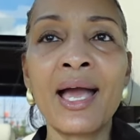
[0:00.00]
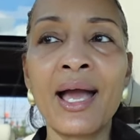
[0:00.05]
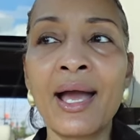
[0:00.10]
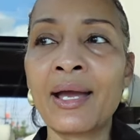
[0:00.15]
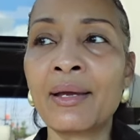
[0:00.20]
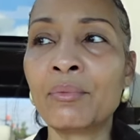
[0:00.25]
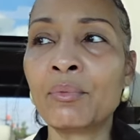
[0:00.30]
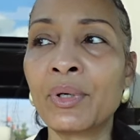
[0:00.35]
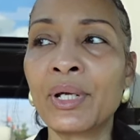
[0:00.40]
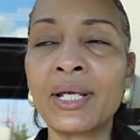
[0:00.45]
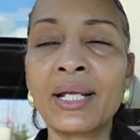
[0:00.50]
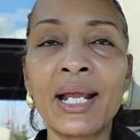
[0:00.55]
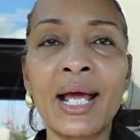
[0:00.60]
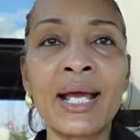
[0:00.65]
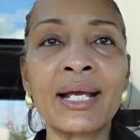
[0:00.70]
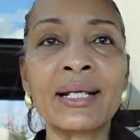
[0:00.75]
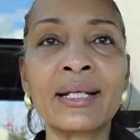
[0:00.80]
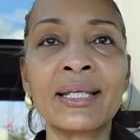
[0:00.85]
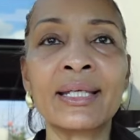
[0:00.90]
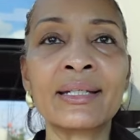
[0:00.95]
I went,
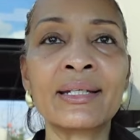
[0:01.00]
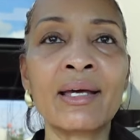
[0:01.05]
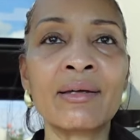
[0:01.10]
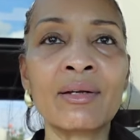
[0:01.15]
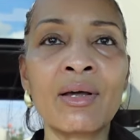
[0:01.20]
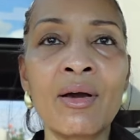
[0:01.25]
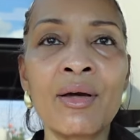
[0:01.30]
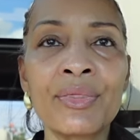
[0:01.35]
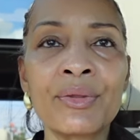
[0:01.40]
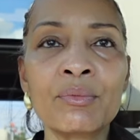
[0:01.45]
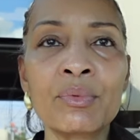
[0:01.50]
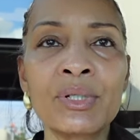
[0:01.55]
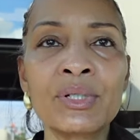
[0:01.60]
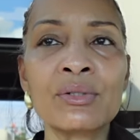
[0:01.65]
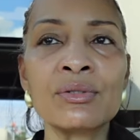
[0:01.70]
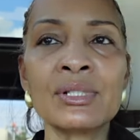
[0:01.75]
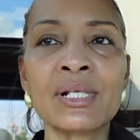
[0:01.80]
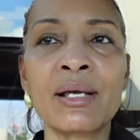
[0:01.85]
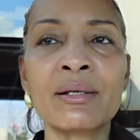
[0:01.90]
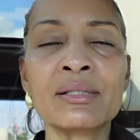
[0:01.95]
I cleaned out all the
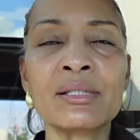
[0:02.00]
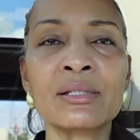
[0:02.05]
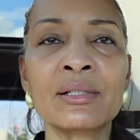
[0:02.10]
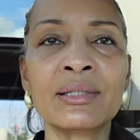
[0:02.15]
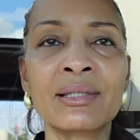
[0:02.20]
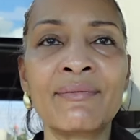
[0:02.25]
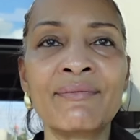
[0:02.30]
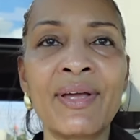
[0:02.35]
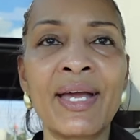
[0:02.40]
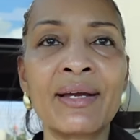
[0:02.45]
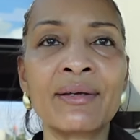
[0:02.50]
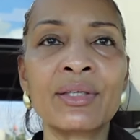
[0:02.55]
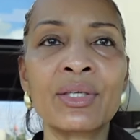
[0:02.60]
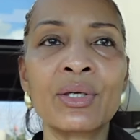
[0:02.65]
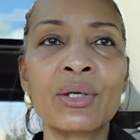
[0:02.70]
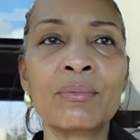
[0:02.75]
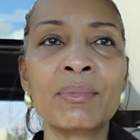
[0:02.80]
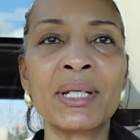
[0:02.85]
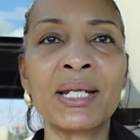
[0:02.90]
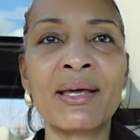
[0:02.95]
windows. I took the
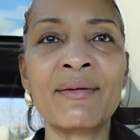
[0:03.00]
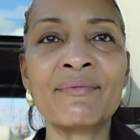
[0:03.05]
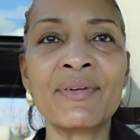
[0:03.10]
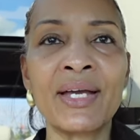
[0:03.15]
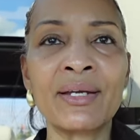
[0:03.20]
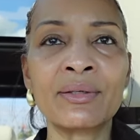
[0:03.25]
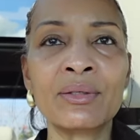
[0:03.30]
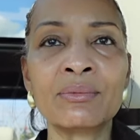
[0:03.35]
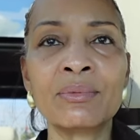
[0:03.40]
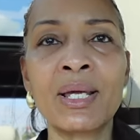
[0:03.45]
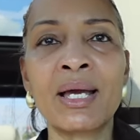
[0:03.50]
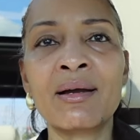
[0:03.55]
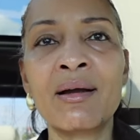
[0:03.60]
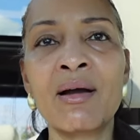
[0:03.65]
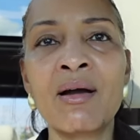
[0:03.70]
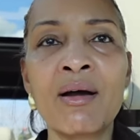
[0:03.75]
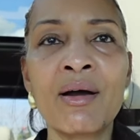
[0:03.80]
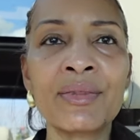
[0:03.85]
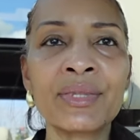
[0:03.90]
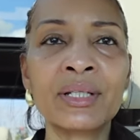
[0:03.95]
vacuum and I vacuumed
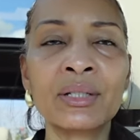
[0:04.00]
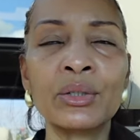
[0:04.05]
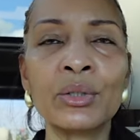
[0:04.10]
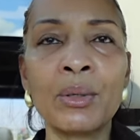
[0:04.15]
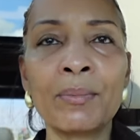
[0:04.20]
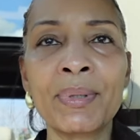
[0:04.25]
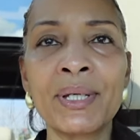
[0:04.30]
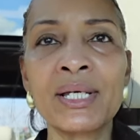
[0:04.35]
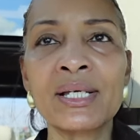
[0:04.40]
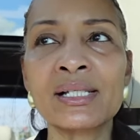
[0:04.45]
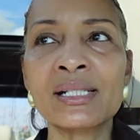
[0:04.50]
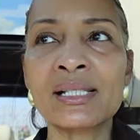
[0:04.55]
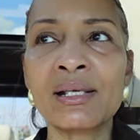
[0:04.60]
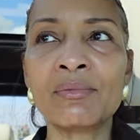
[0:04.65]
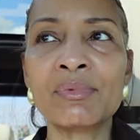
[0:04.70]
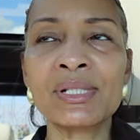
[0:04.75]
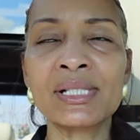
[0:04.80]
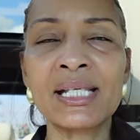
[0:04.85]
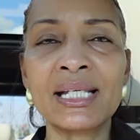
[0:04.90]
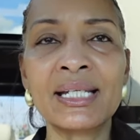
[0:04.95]
out all the little bugs
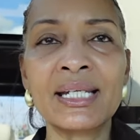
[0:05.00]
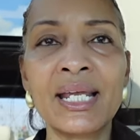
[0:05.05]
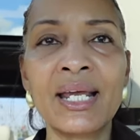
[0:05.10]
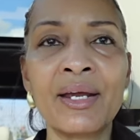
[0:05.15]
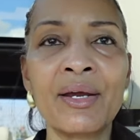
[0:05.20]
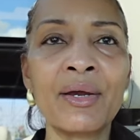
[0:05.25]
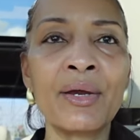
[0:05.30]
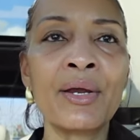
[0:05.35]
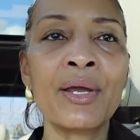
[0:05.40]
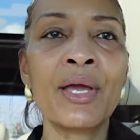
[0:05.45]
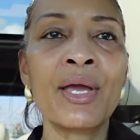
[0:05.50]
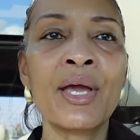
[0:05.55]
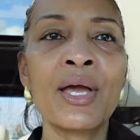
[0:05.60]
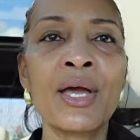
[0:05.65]
that was in there.